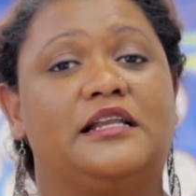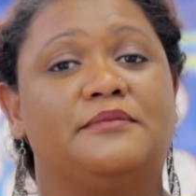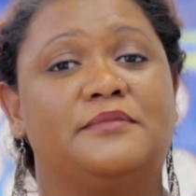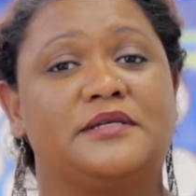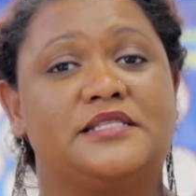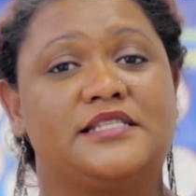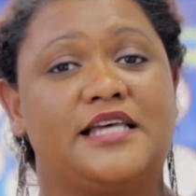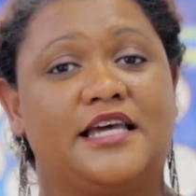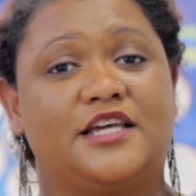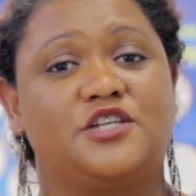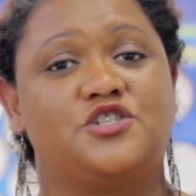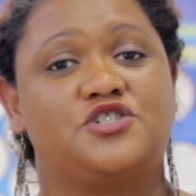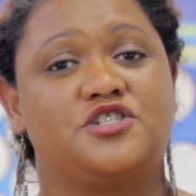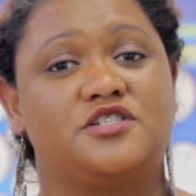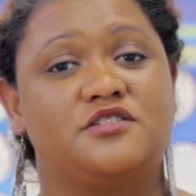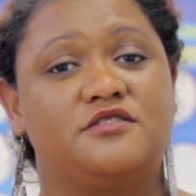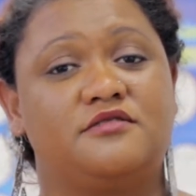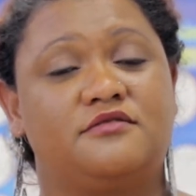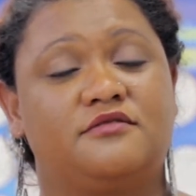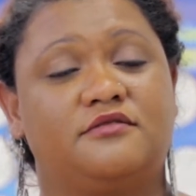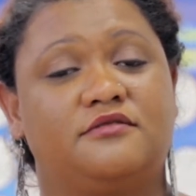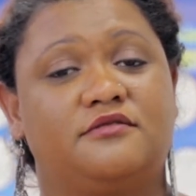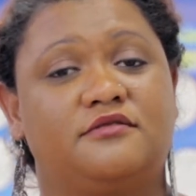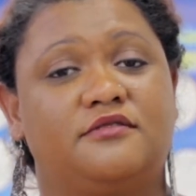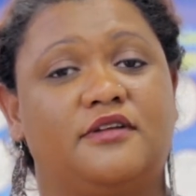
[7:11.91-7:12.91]

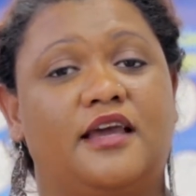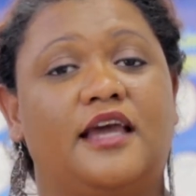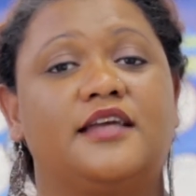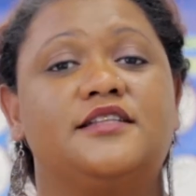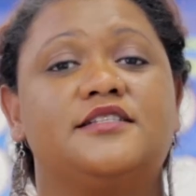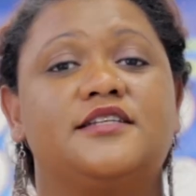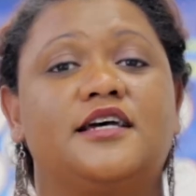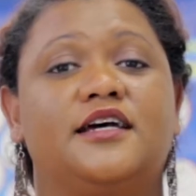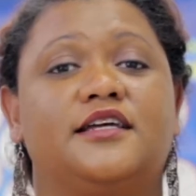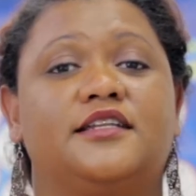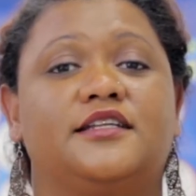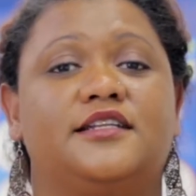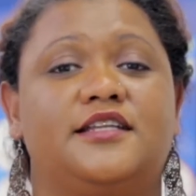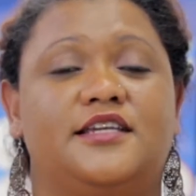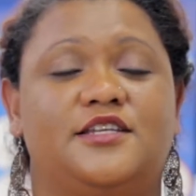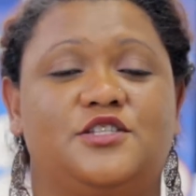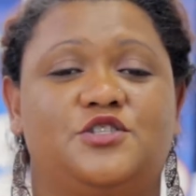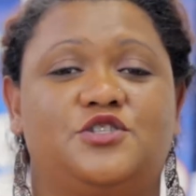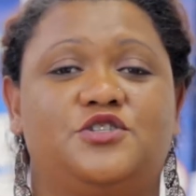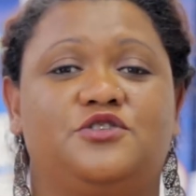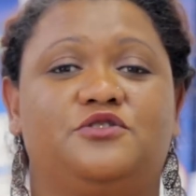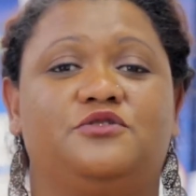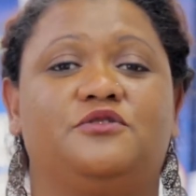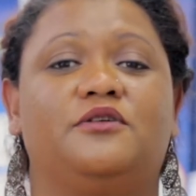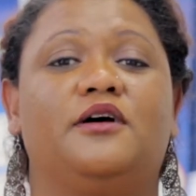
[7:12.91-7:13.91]
limitation and turn it
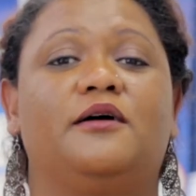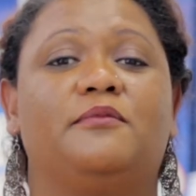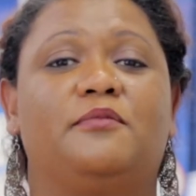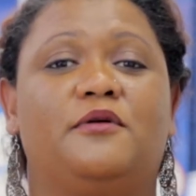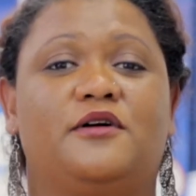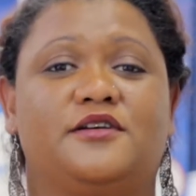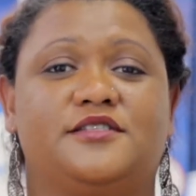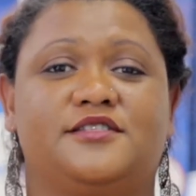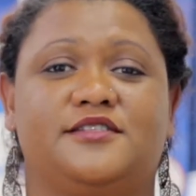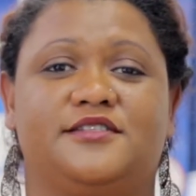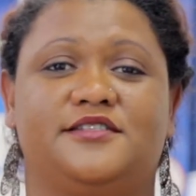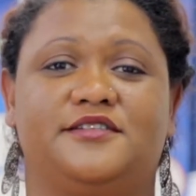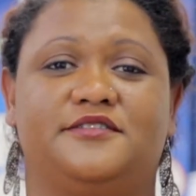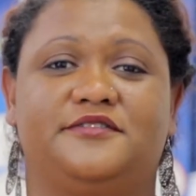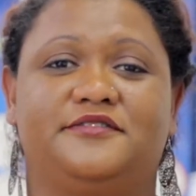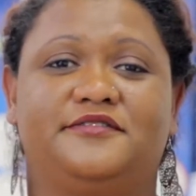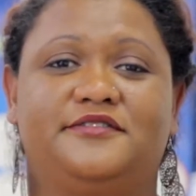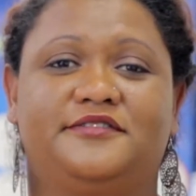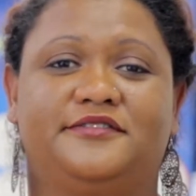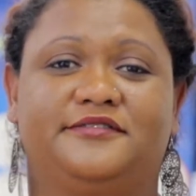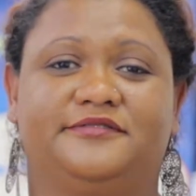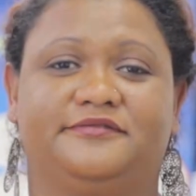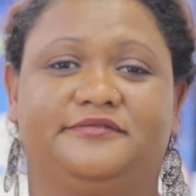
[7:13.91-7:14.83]
into a positive.